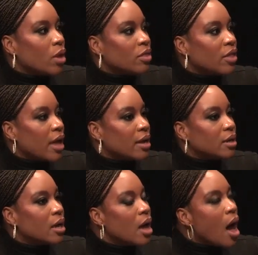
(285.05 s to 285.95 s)

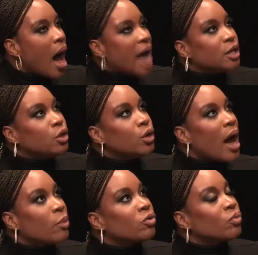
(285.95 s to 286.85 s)
then I knew
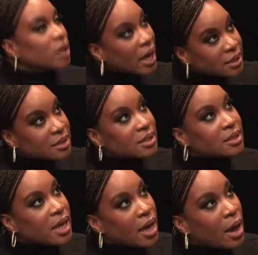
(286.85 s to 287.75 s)
I was reluctant to
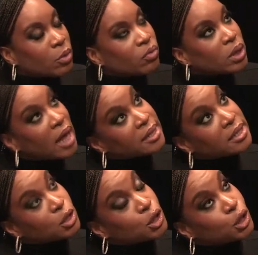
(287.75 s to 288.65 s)
take I was
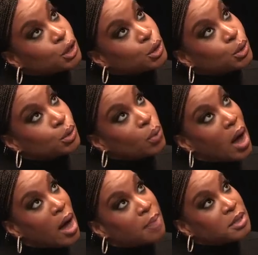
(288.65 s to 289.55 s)
reluctant to
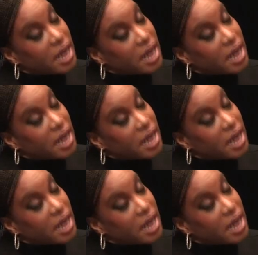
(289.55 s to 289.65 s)
um,